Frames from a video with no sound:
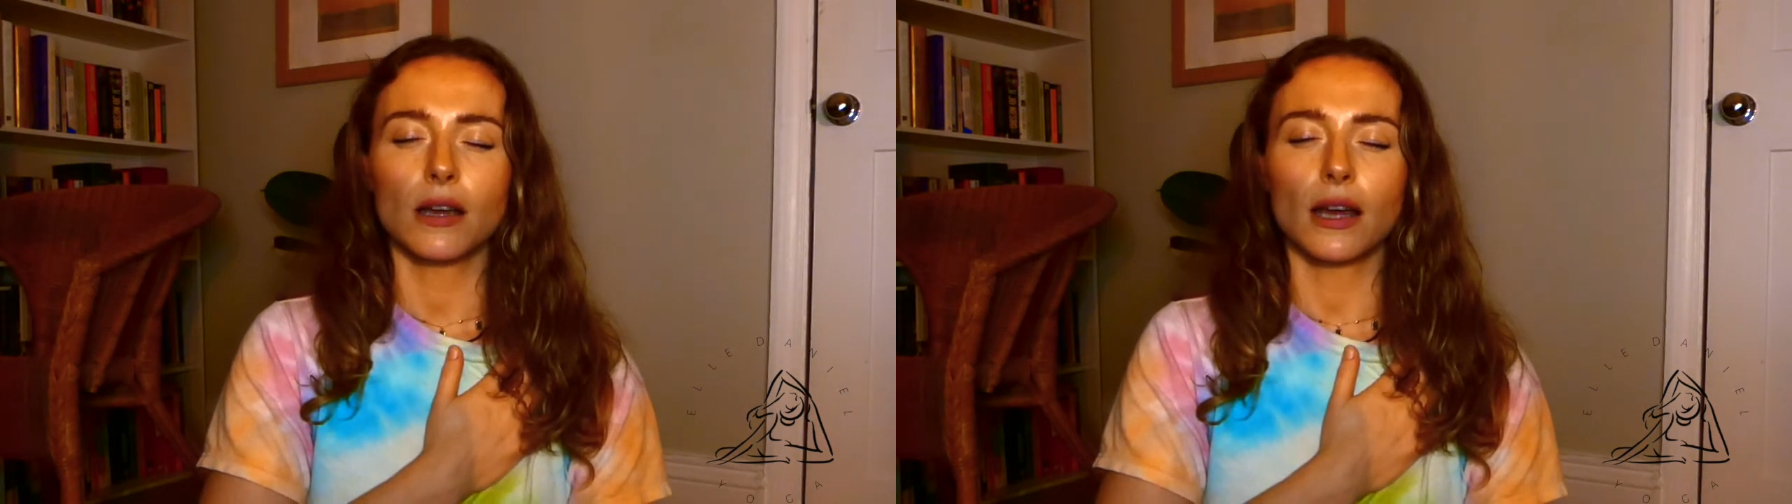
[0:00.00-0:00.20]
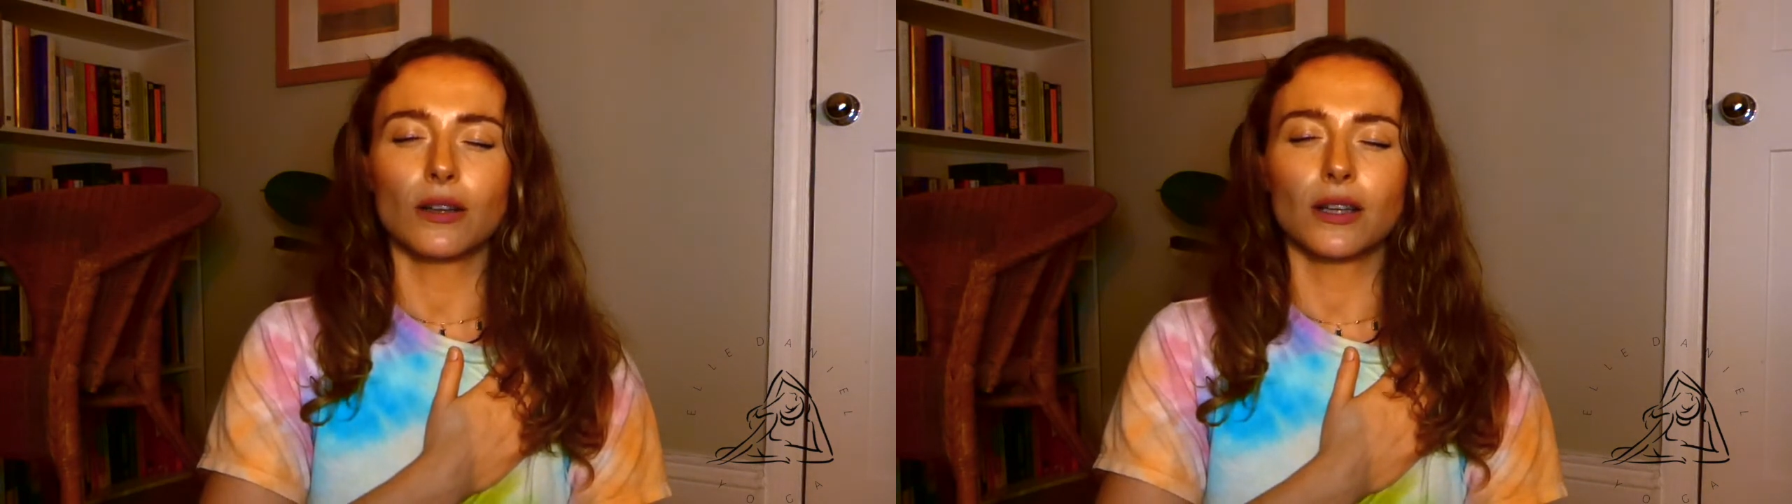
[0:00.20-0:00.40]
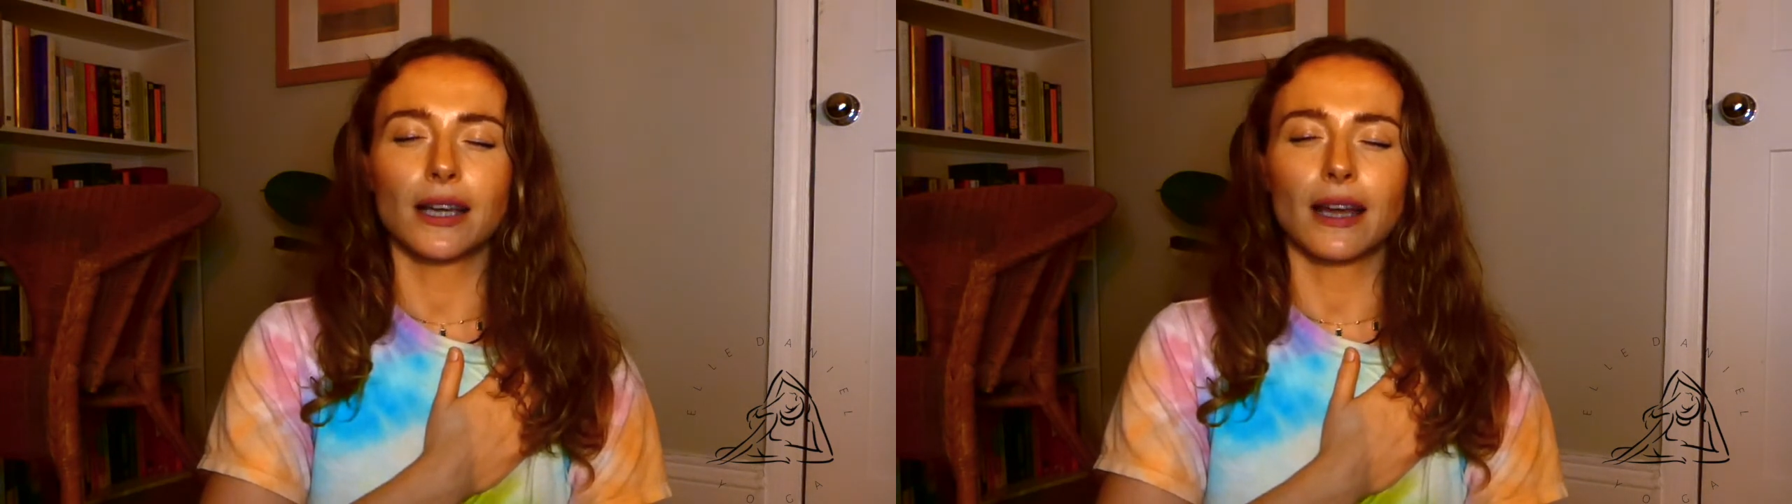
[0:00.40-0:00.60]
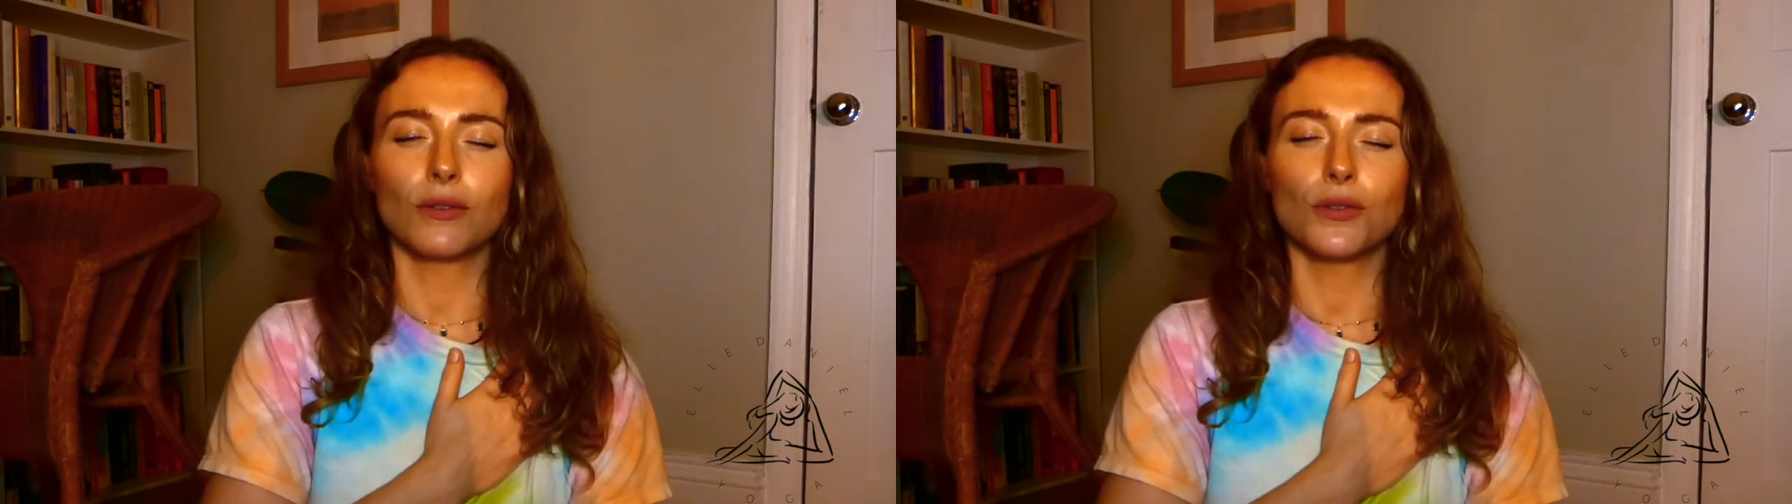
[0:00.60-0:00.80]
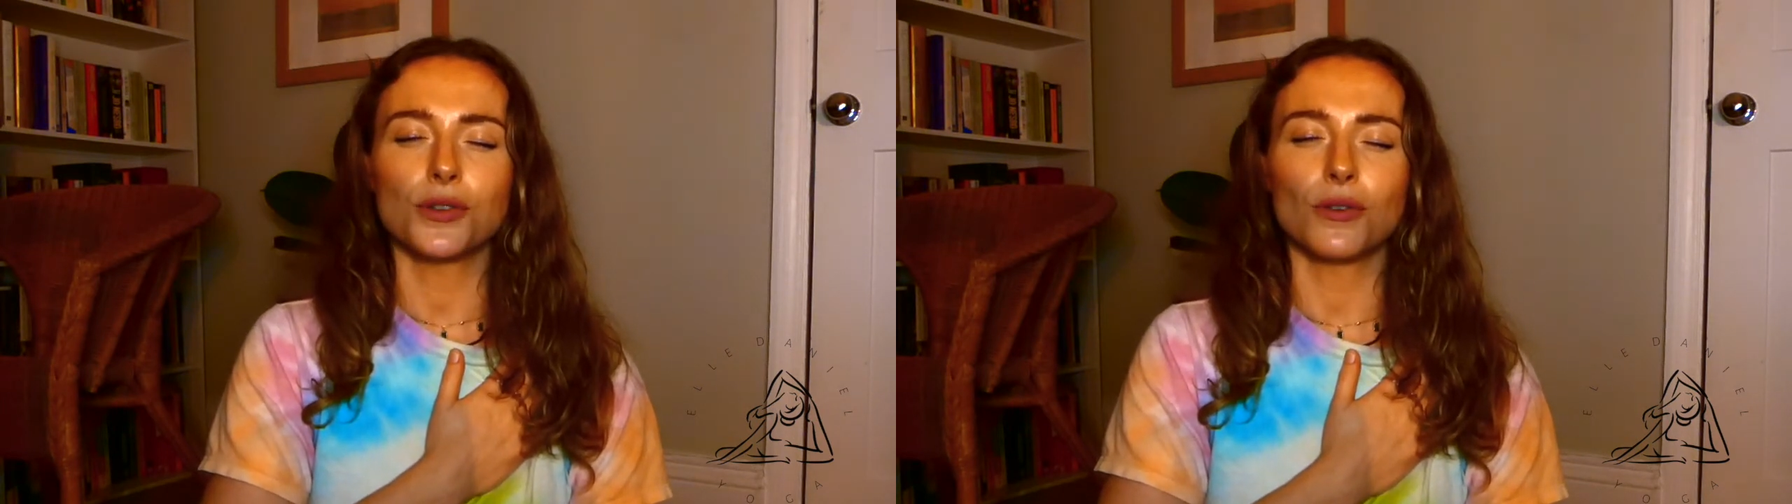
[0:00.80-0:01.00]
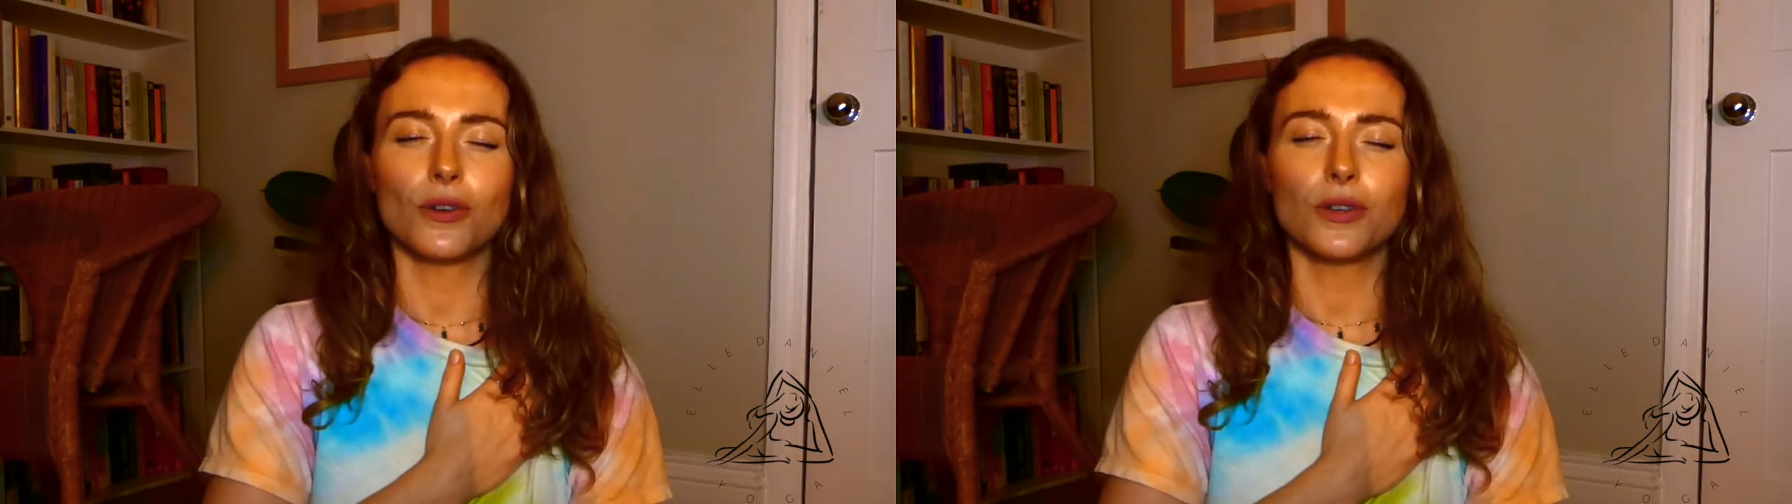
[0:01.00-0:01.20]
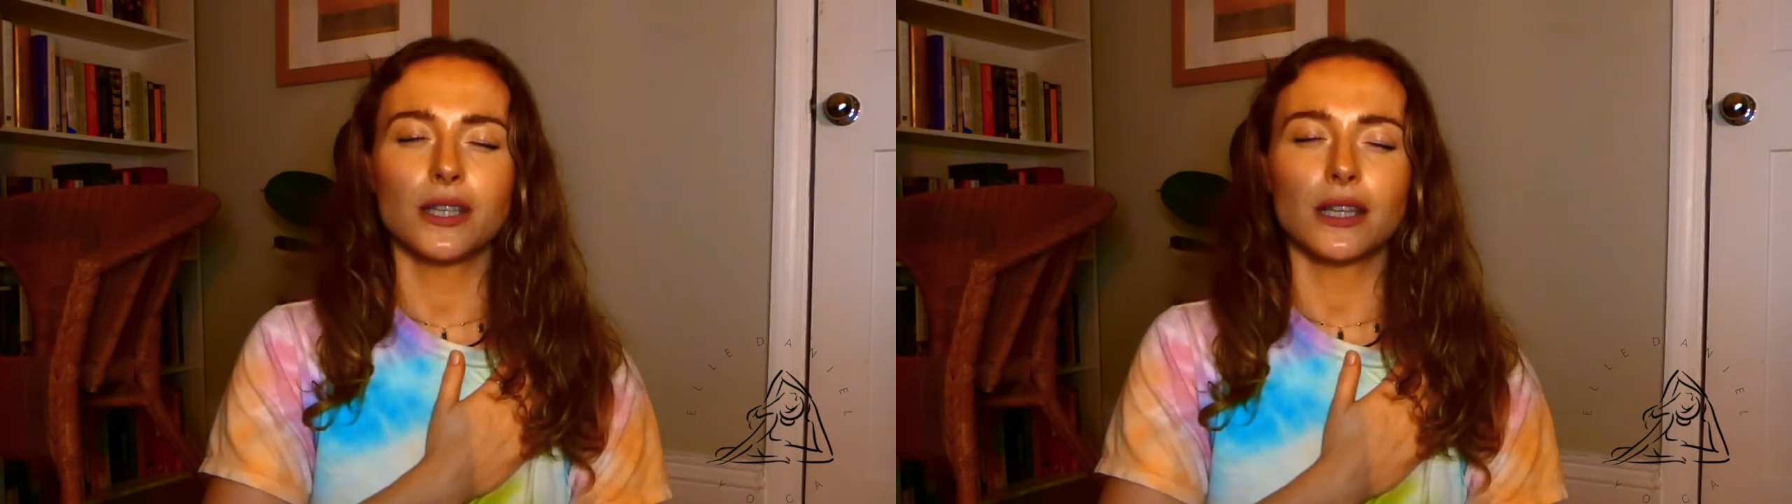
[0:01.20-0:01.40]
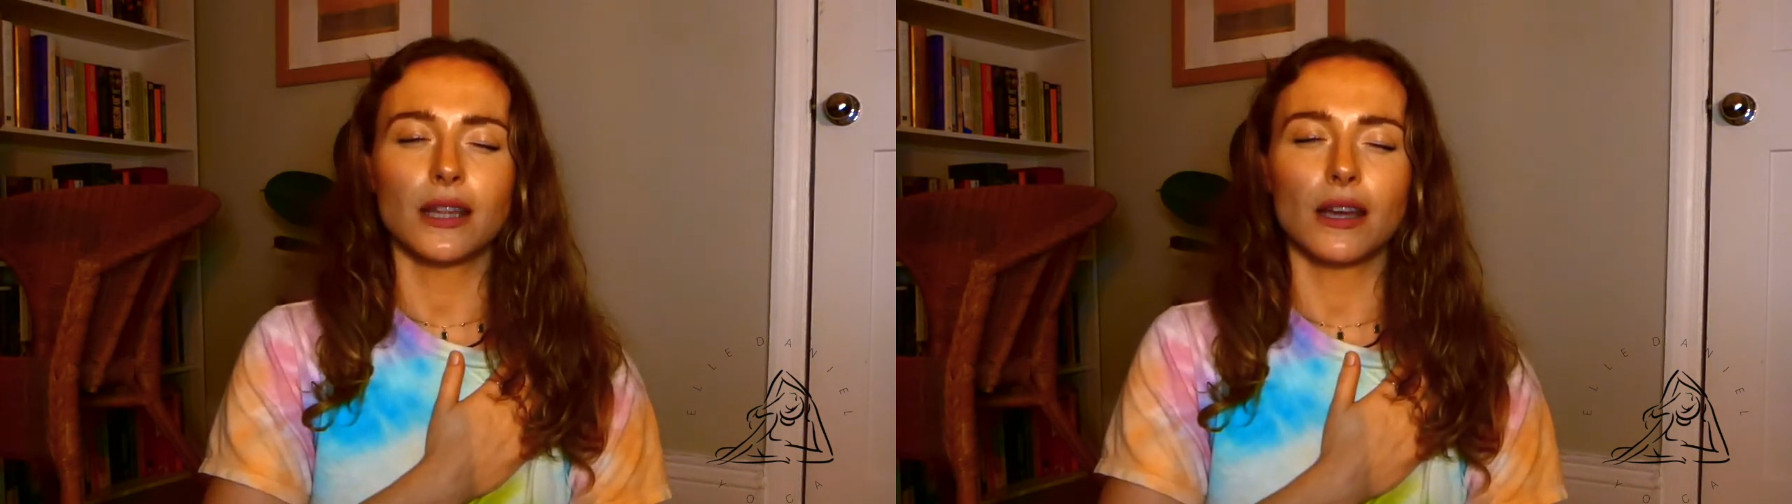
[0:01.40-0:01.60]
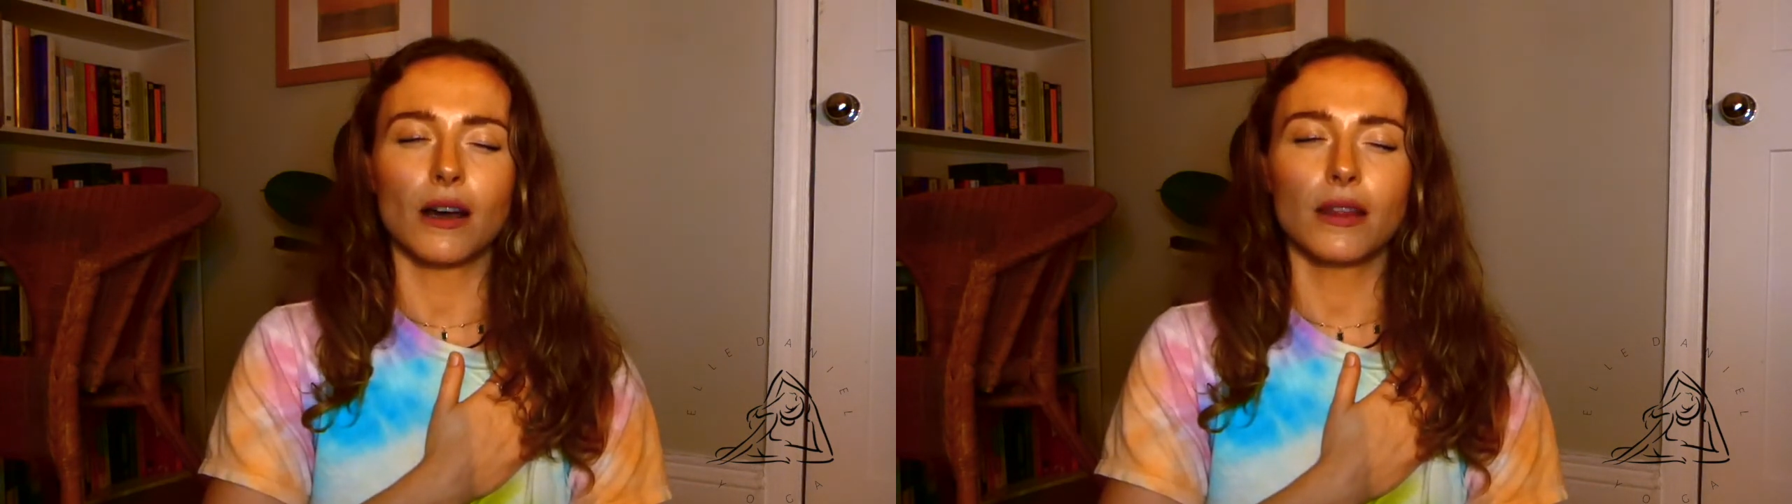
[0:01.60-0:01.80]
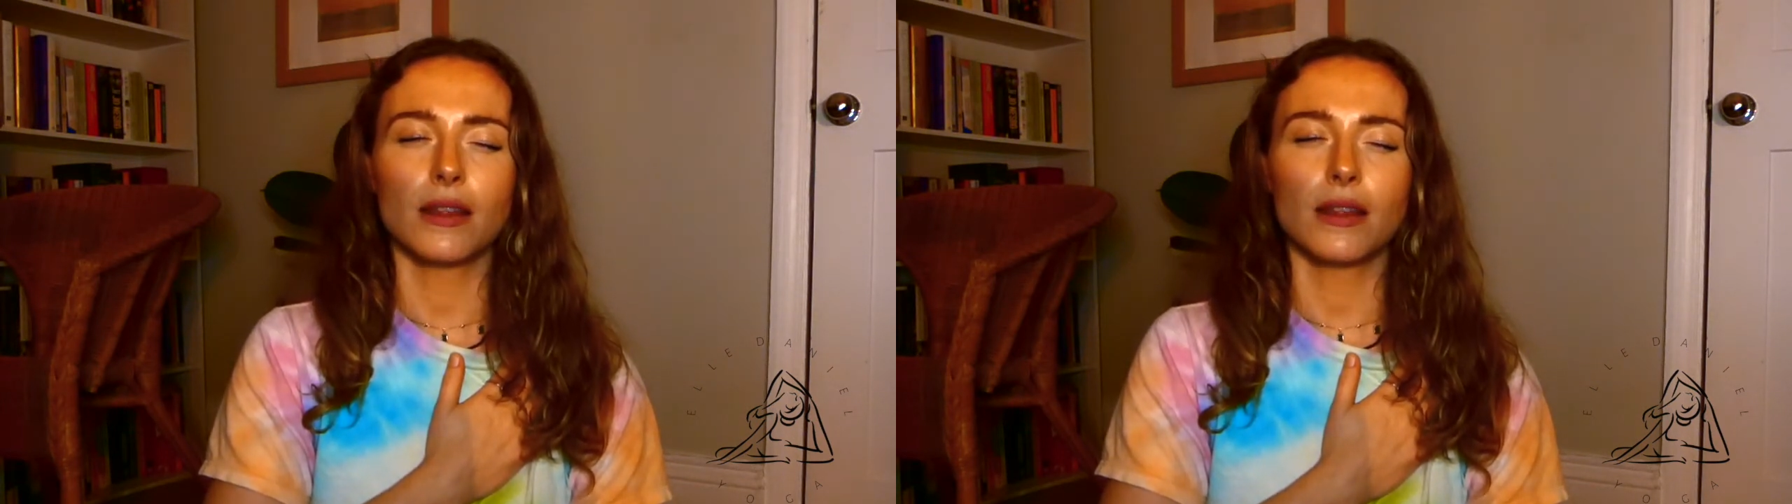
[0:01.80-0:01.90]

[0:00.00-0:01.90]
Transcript: And again, also noticing the other